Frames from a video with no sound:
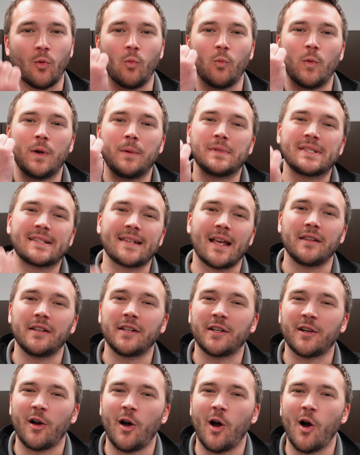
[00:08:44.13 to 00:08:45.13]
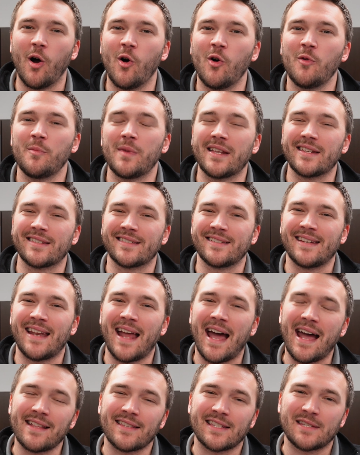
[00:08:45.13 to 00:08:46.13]
when selling a home is
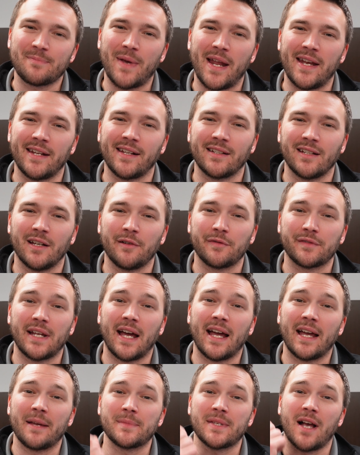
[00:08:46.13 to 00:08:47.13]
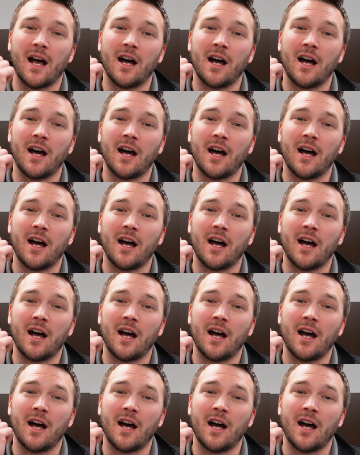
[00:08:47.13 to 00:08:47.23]
not spending enough time